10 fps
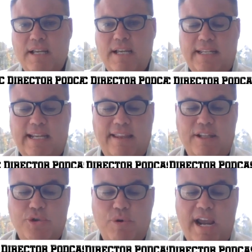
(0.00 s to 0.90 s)
Yeah,
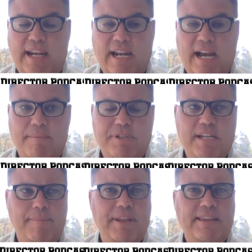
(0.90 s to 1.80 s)
that's right.
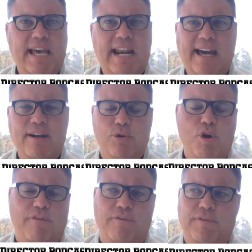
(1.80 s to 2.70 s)
Something that I don't
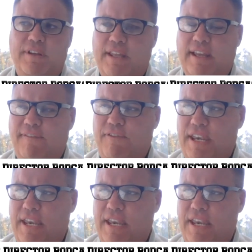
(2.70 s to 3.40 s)
know if